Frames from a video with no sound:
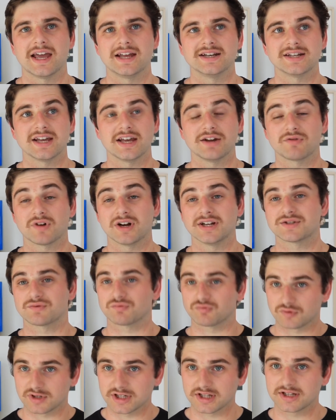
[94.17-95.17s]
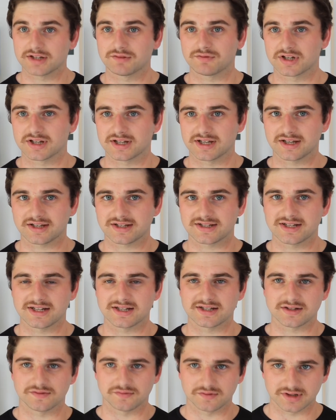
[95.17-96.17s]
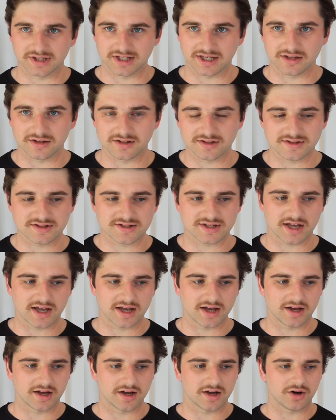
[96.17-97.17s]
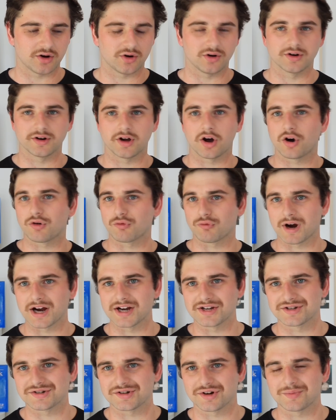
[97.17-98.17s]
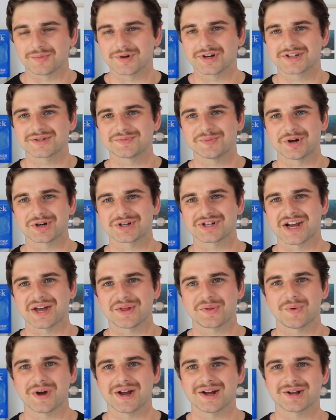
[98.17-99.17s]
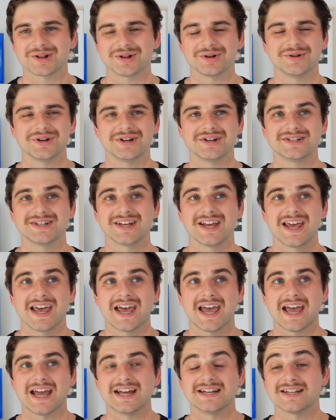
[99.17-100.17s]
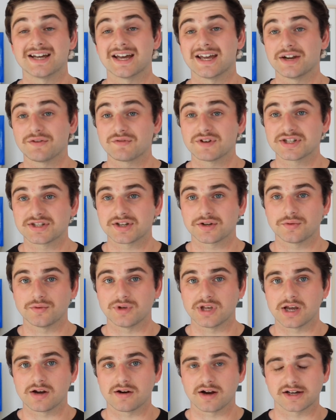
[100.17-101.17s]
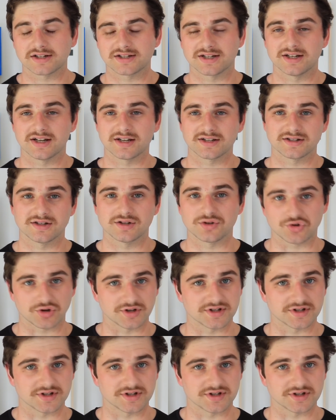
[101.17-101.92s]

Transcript: and he writes really extensive letters on a whole range of topics, Berkshire Hathaway included, and every single year actually does an